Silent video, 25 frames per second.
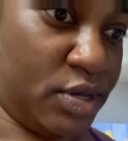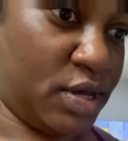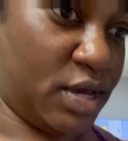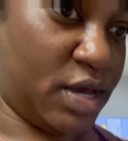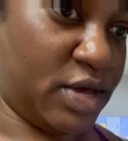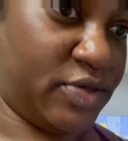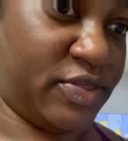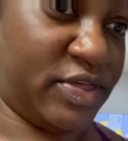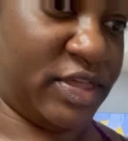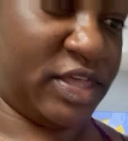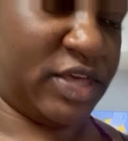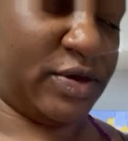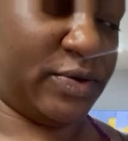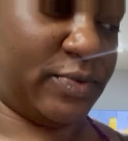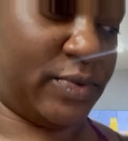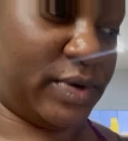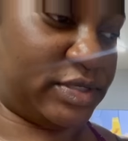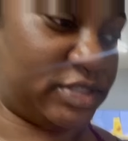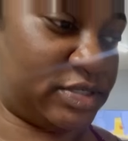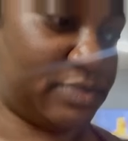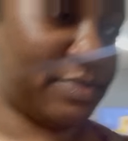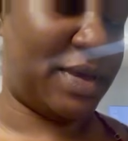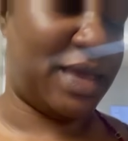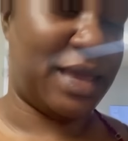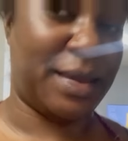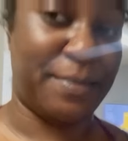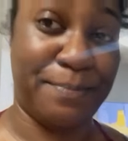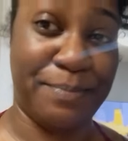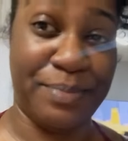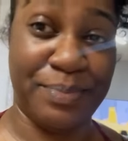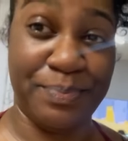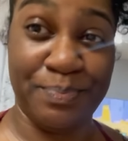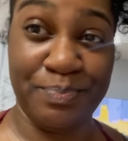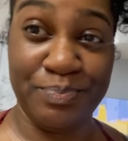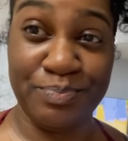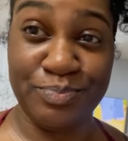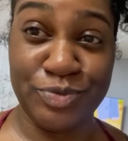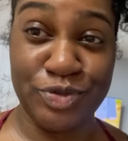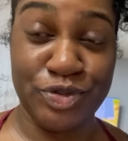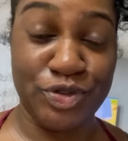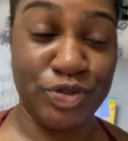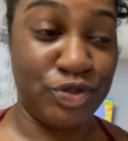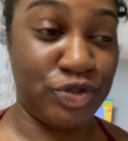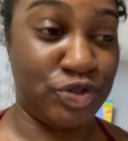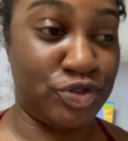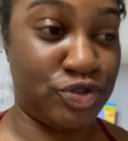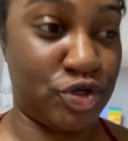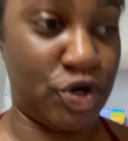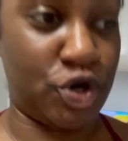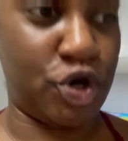I think he wants to make
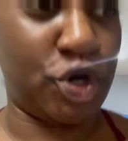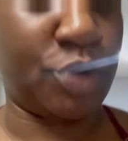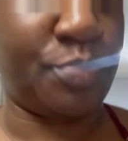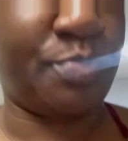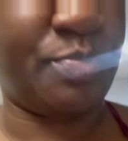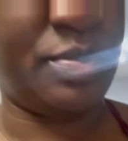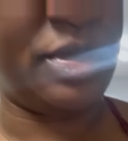jerk